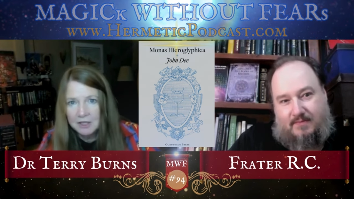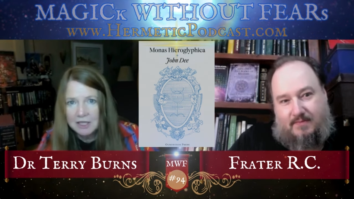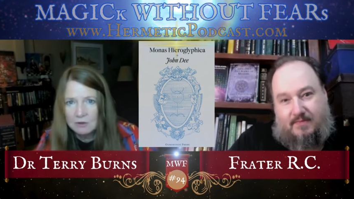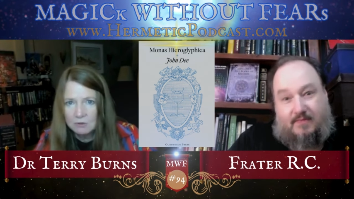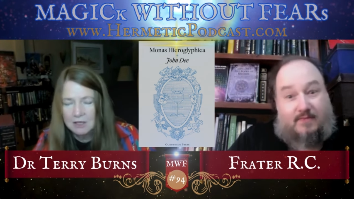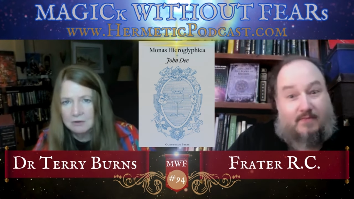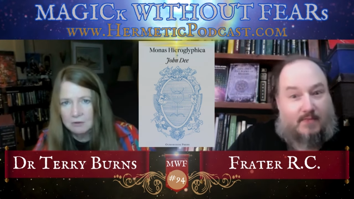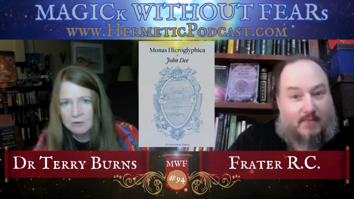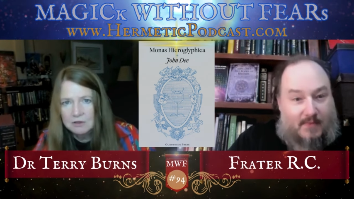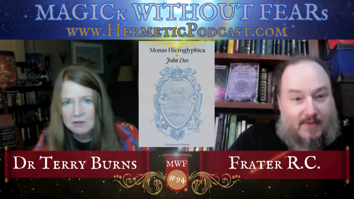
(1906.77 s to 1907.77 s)
Speaker 1: the later
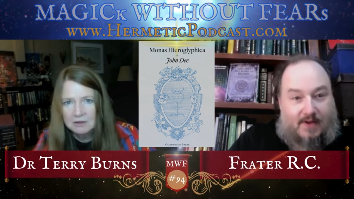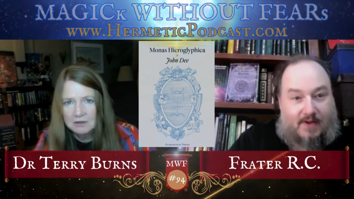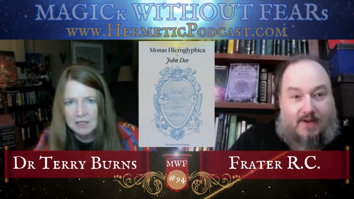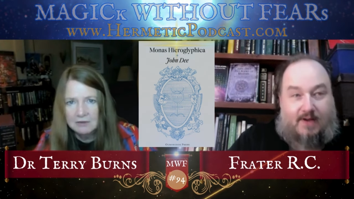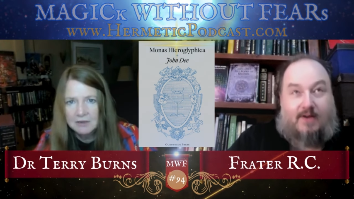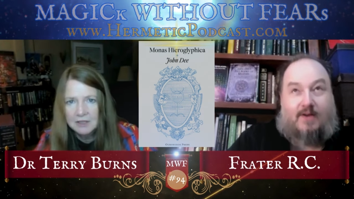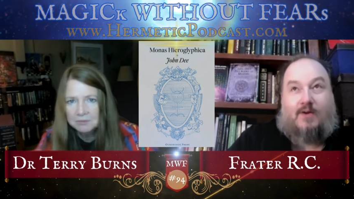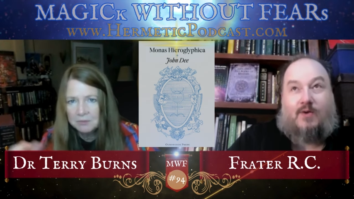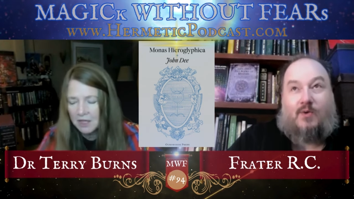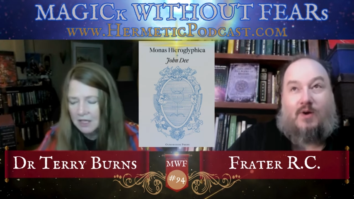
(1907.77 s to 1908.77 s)
rosicrucian stuff
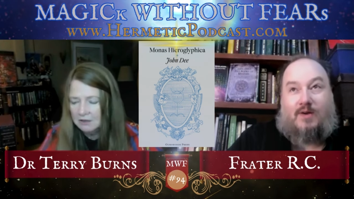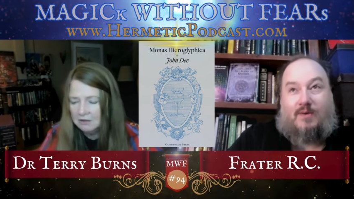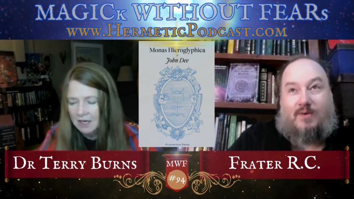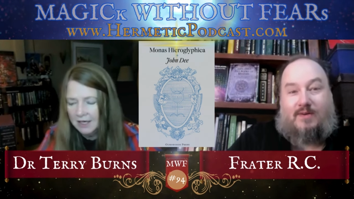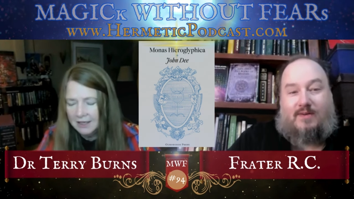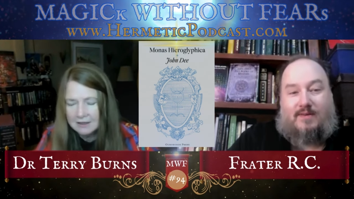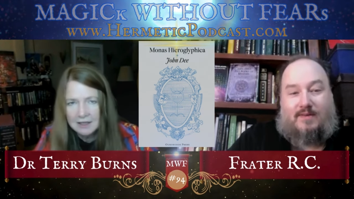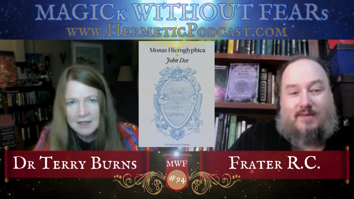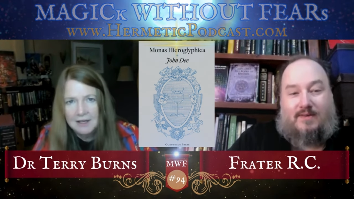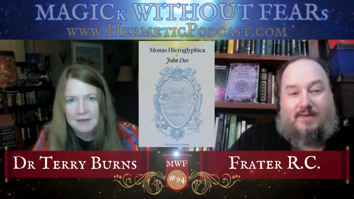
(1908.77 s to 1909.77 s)
is not
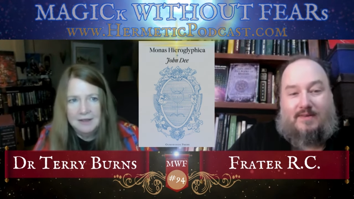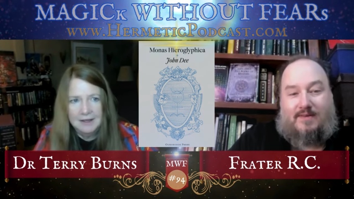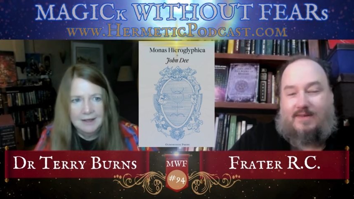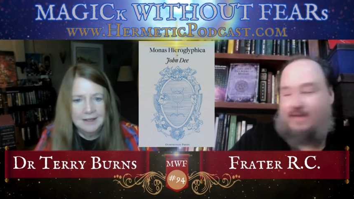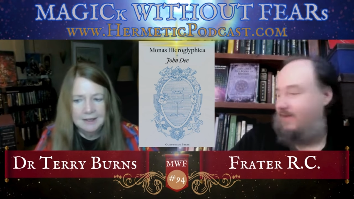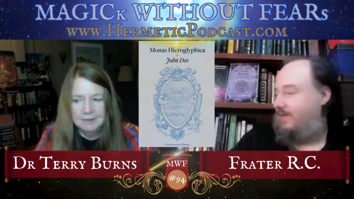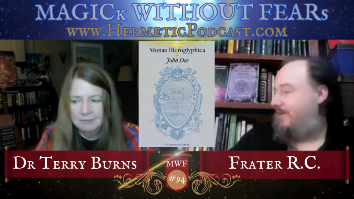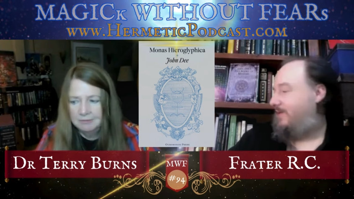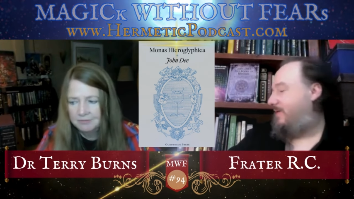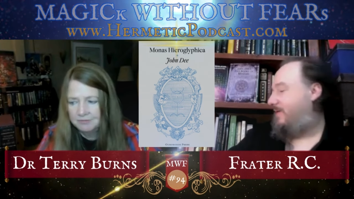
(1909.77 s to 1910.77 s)

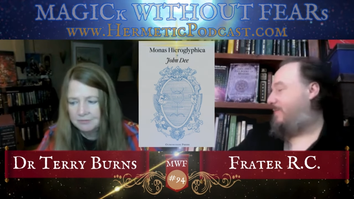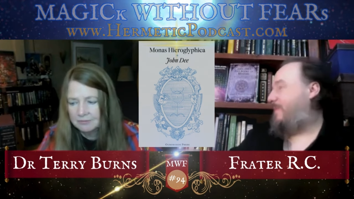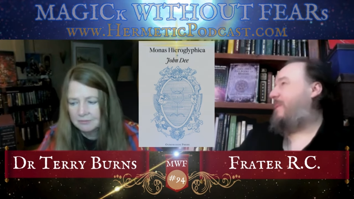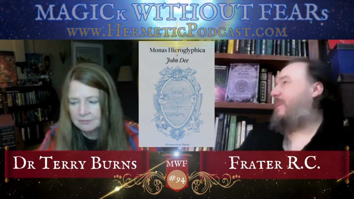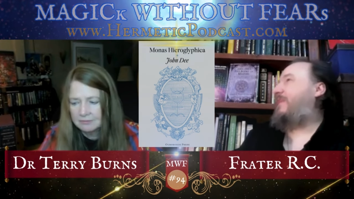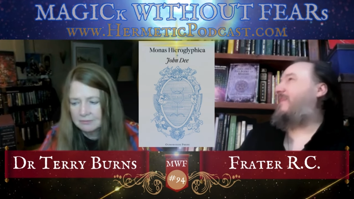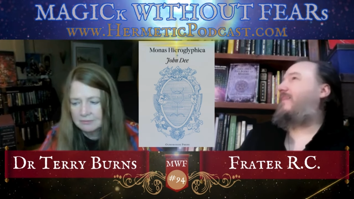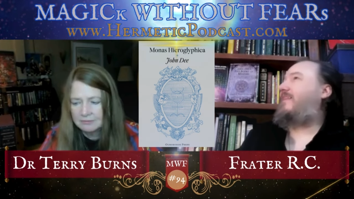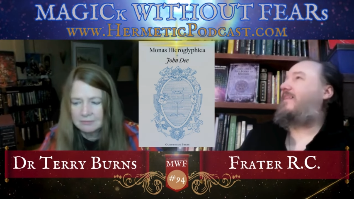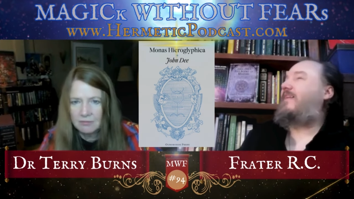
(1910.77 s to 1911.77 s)
um,
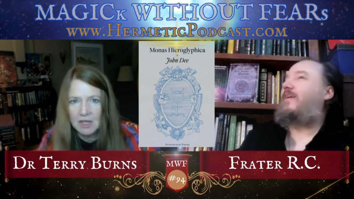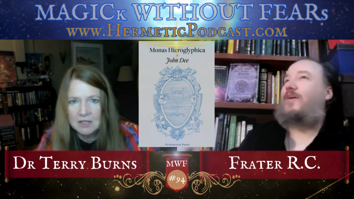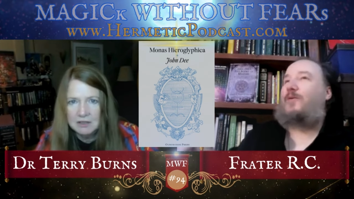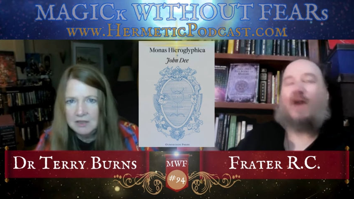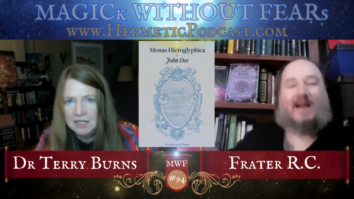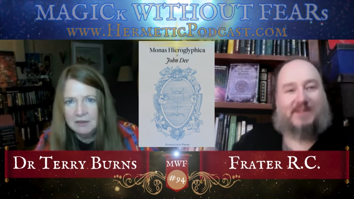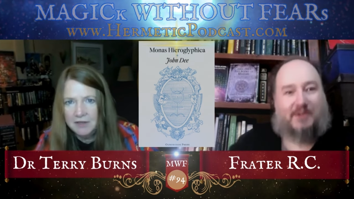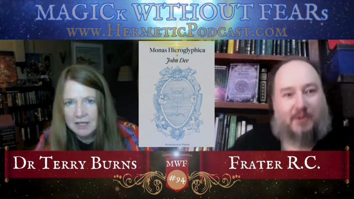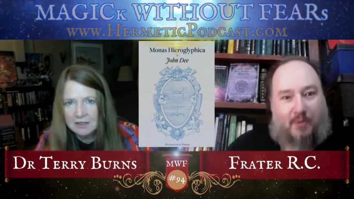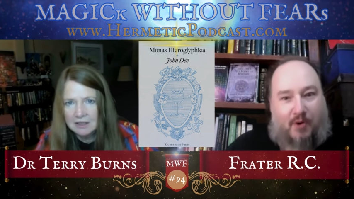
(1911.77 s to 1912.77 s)
does why the
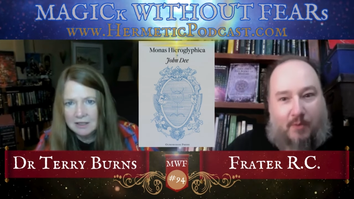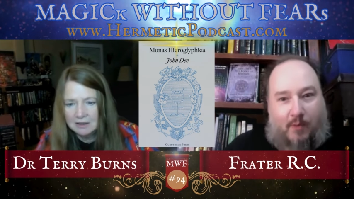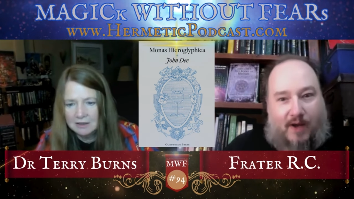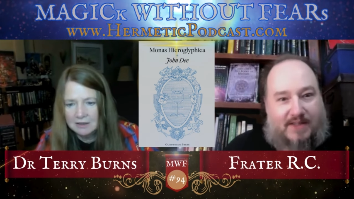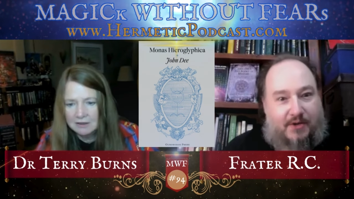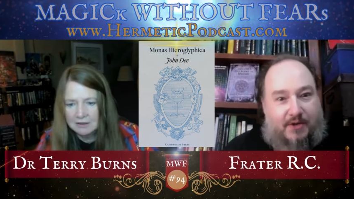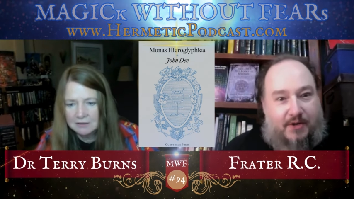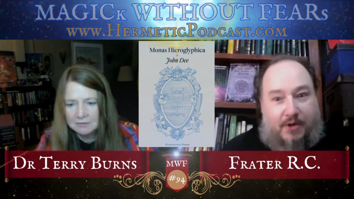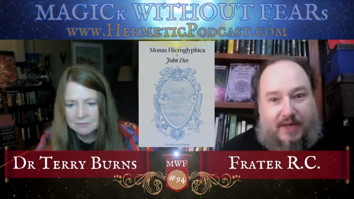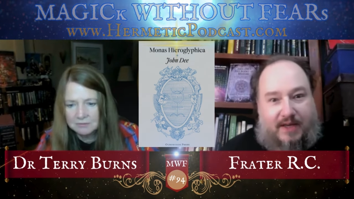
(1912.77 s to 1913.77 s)
effect-
Speaker 2: more, why isn't there
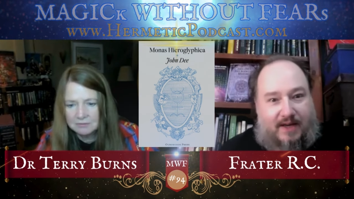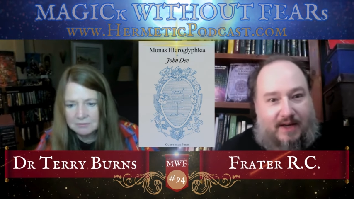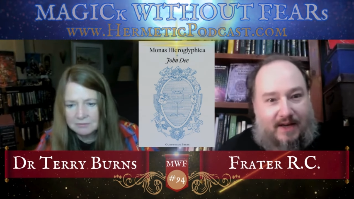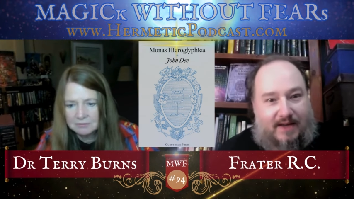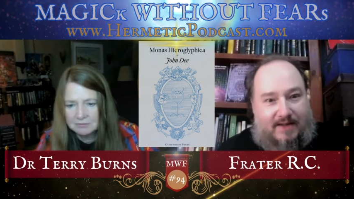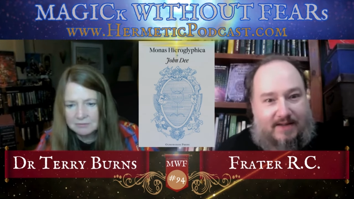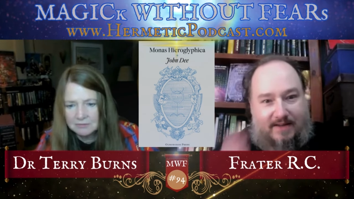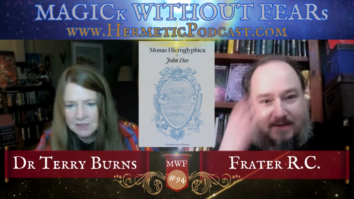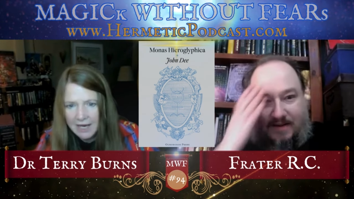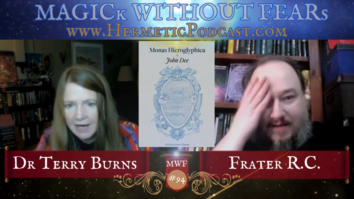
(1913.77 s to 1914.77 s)
enochian in it
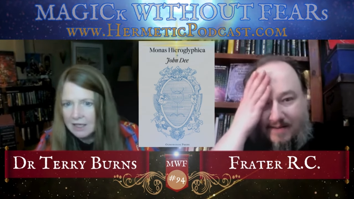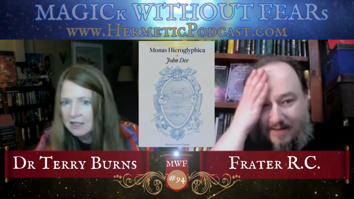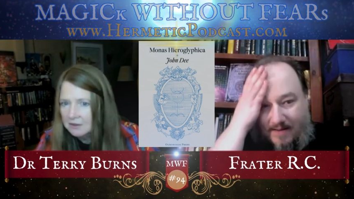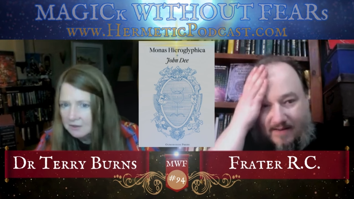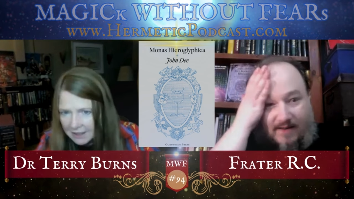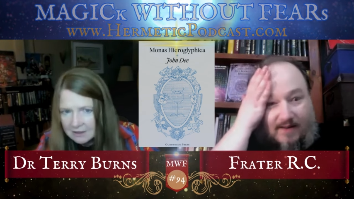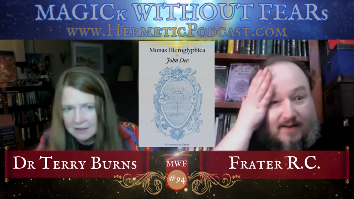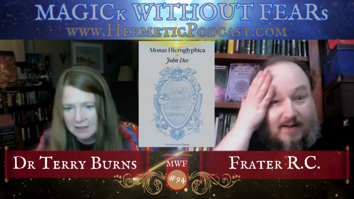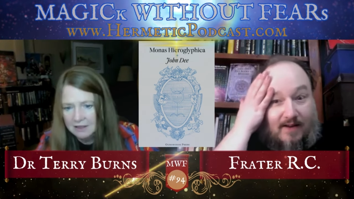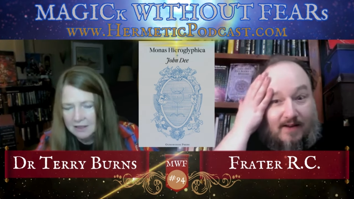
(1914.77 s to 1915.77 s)
Speaker 1: yeah,
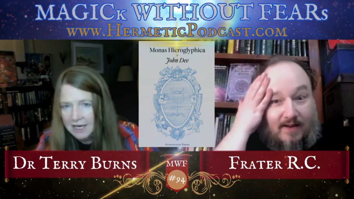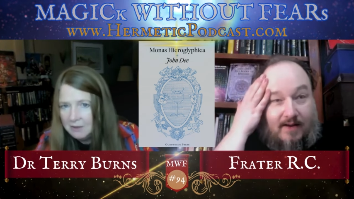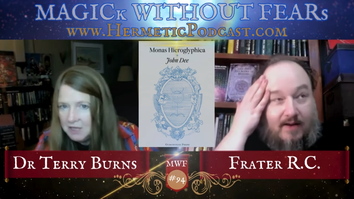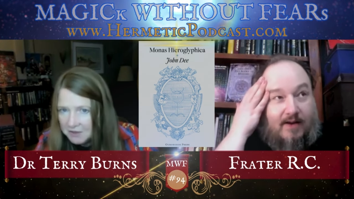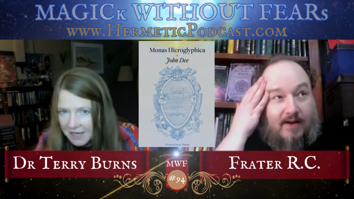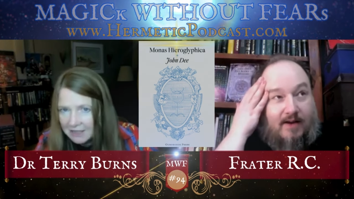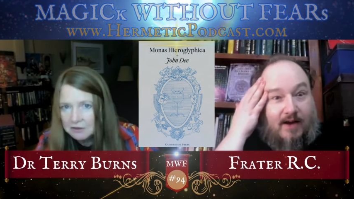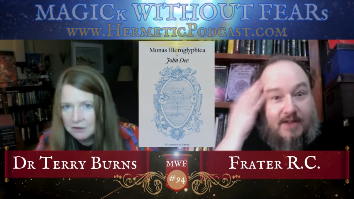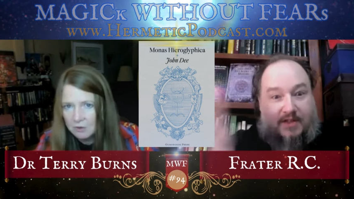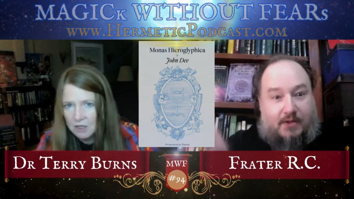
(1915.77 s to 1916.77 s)
exactly. I mean, that's
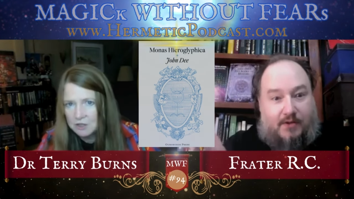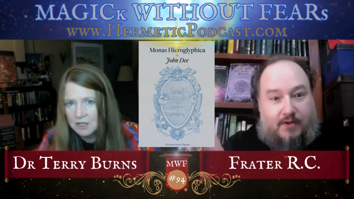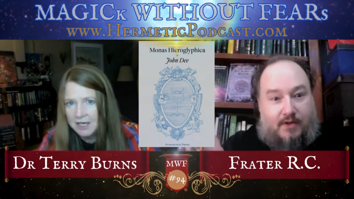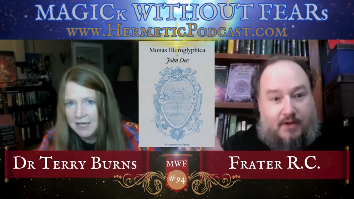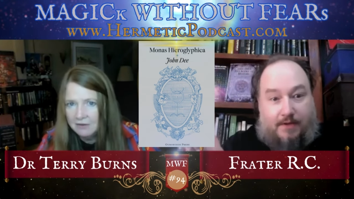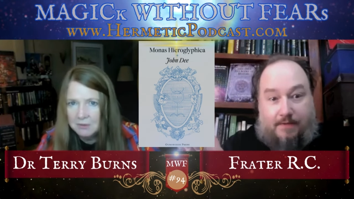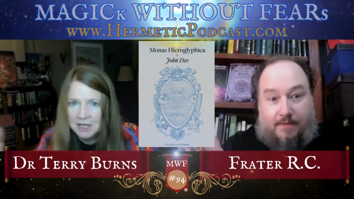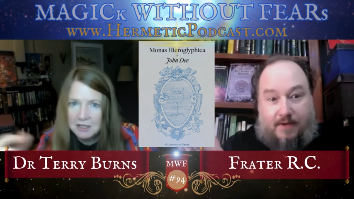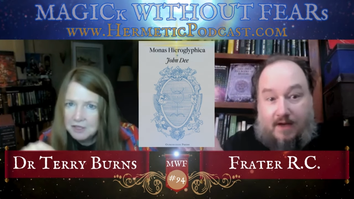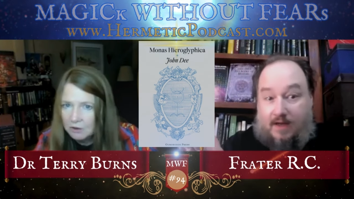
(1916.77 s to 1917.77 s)
Until the question I have the,
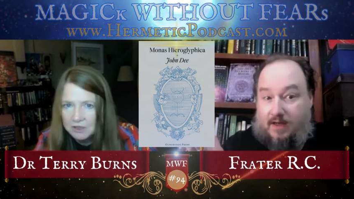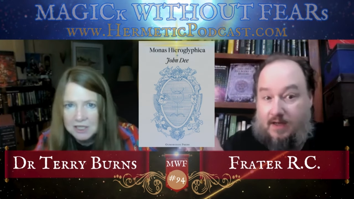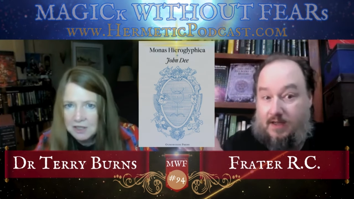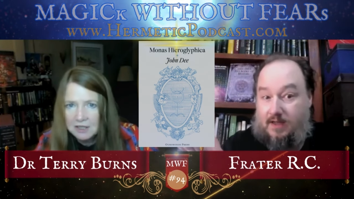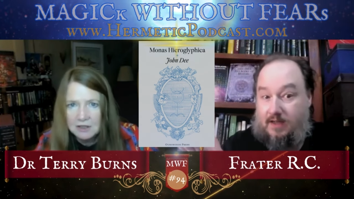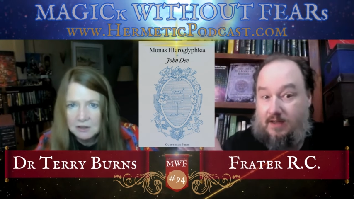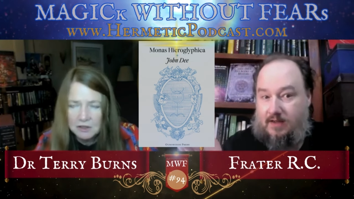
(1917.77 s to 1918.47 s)
about it. The only thing that